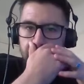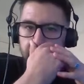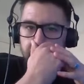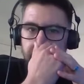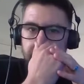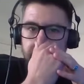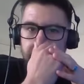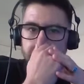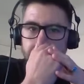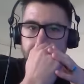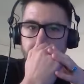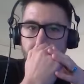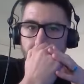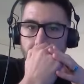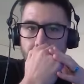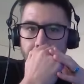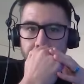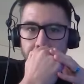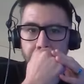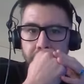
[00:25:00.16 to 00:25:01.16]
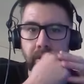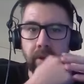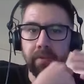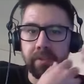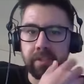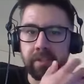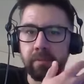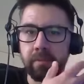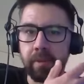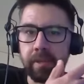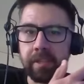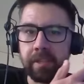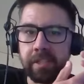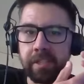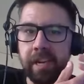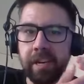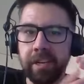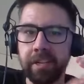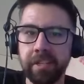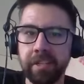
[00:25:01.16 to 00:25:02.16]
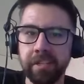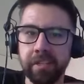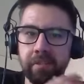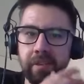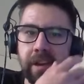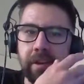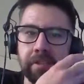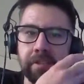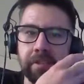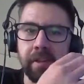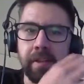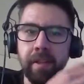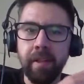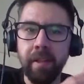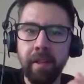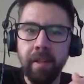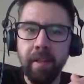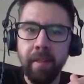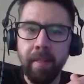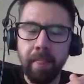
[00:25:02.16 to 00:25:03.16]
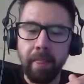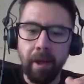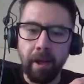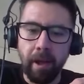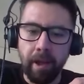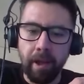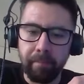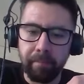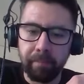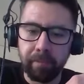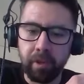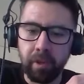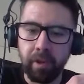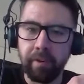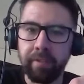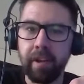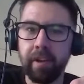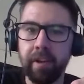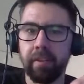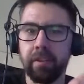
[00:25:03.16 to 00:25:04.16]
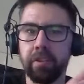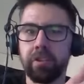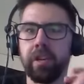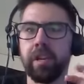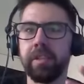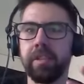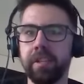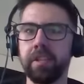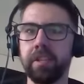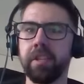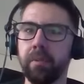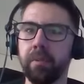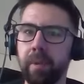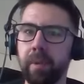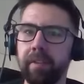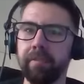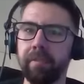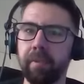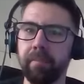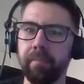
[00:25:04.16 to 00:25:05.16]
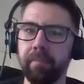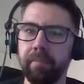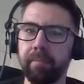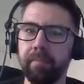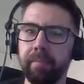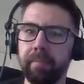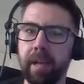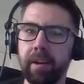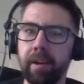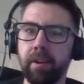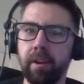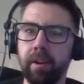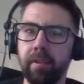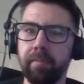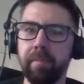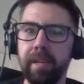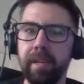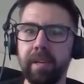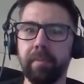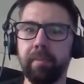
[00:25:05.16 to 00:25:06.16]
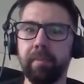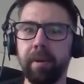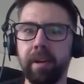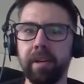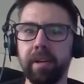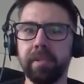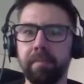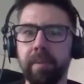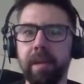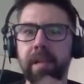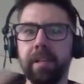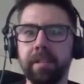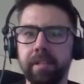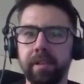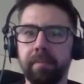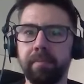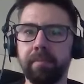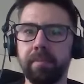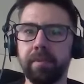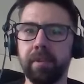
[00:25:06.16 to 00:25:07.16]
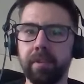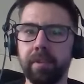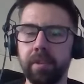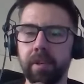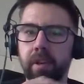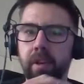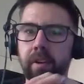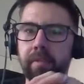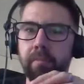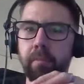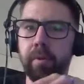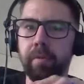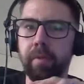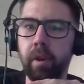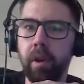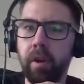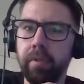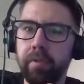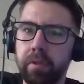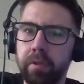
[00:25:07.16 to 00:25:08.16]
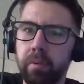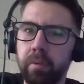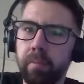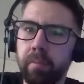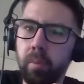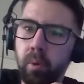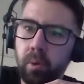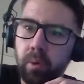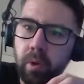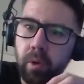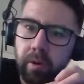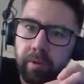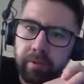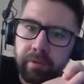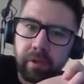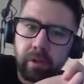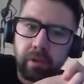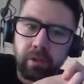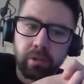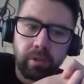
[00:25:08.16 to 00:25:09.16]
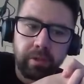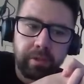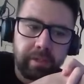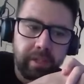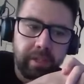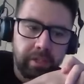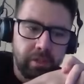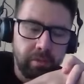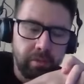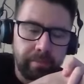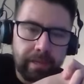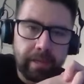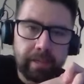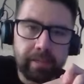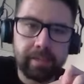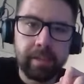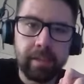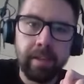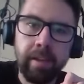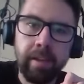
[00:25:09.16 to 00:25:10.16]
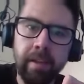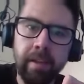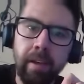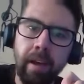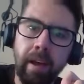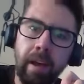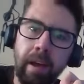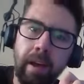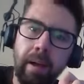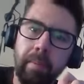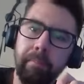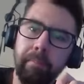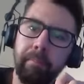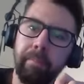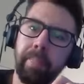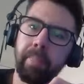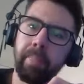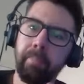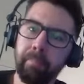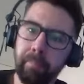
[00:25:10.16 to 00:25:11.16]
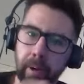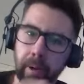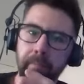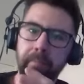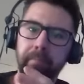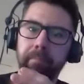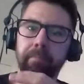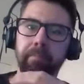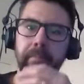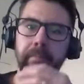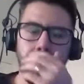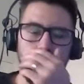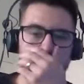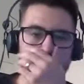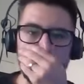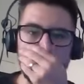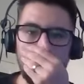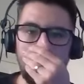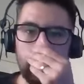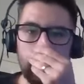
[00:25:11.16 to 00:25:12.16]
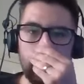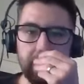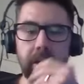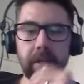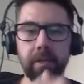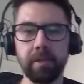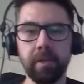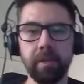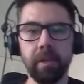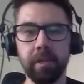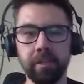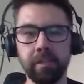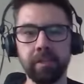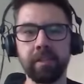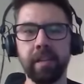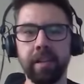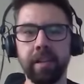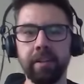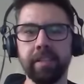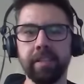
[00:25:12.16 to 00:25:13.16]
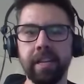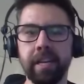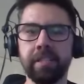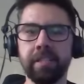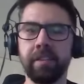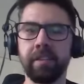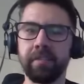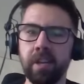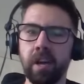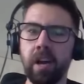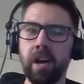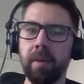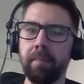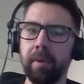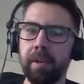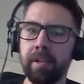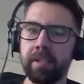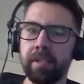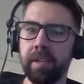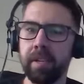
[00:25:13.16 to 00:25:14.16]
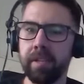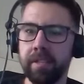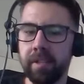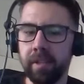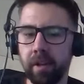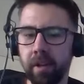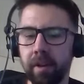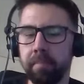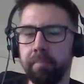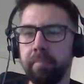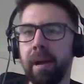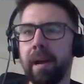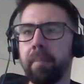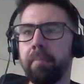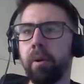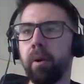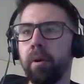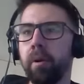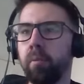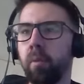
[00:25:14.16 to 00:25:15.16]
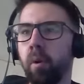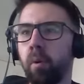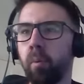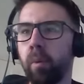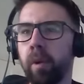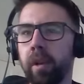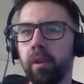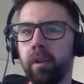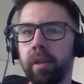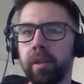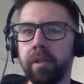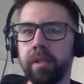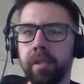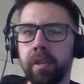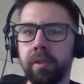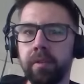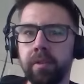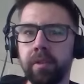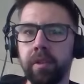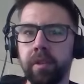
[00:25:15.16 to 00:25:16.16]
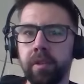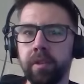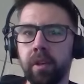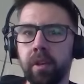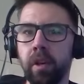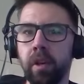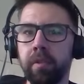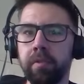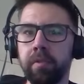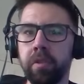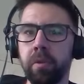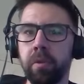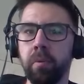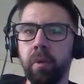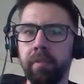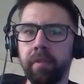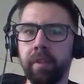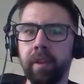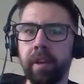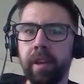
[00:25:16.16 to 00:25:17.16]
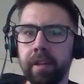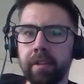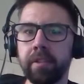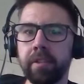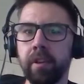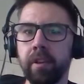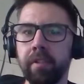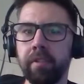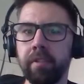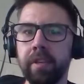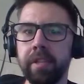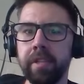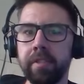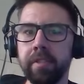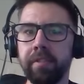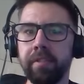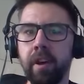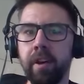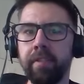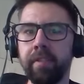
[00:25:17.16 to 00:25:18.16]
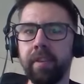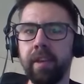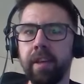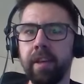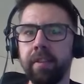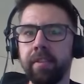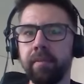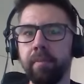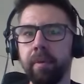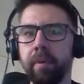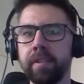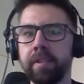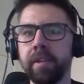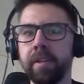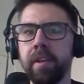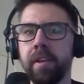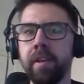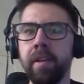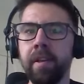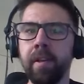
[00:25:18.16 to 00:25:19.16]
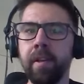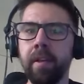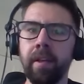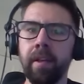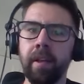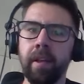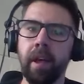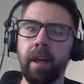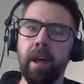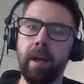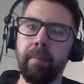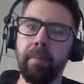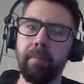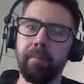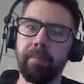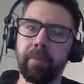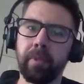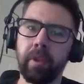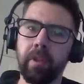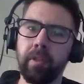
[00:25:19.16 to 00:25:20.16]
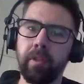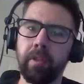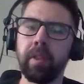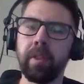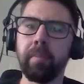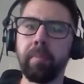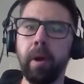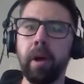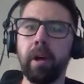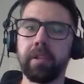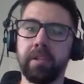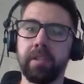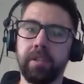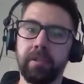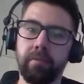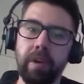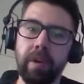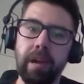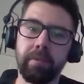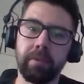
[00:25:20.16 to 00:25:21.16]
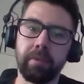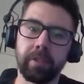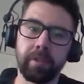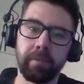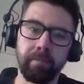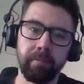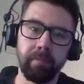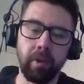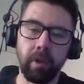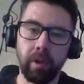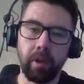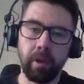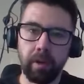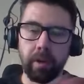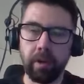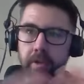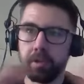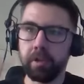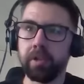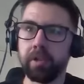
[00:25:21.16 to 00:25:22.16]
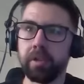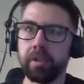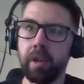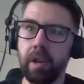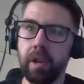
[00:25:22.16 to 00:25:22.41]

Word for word: with its, um, obviously with its challenges around um, kind of how you transition away from that kind of media buy spend to, to, to kind of moving it over to a more kind of social and digital mix. Um, but As, as, as, as stand the test of time and is, is the kind of backbone of what we're looking to, to, to kind of do over the next kind of three to five years. But um, the other parts is around, and just